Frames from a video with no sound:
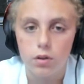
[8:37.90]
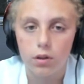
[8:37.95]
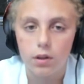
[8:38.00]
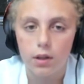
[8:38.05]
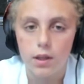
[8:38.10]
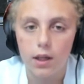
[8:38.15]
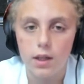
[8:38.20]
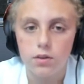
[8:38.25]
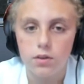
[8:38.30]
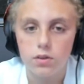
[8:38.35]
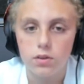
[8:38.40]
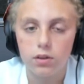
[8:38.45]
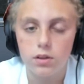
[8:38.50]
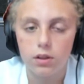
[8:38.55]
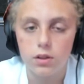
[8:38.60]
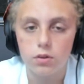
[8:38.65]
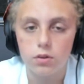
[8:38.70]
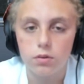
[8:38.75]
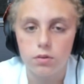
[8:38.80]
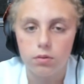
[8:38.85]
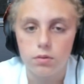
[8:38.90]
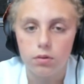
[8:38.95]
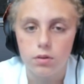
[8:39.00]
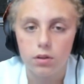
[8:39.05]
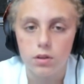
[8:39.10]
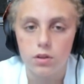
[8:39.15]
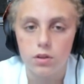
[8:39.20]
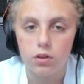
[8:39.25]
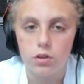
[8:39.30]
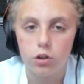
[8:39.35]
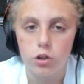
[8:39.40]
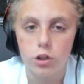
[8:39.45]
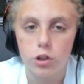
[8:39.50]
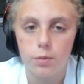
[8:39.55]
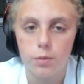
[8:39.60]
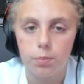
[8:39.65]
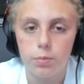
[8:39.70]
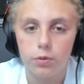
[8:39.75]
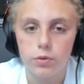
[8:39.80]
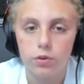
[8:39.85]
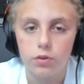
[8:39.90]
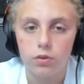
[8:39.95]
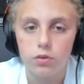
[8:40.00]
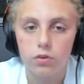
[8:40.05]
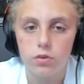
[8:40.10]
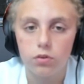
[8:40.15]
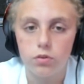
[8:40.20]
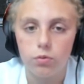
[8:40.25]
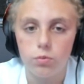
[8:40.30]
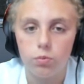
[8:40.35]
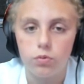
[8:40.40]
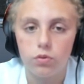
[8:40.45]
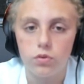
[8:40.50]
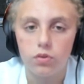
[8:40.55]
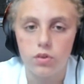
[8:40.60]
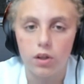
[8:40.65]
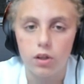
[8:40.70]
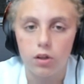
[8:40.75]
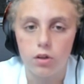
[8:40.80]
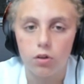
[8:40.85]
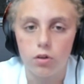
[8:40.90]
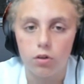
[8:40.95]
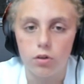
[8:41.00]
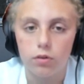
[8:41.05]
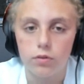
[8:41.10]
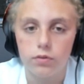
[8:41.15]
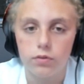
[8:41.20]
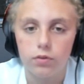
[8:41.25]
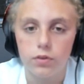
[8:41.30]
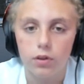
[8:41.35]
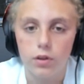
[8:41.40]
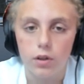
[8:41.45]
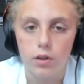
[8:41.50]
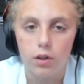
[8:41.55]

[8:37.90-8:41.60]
And here, you can put it to take off.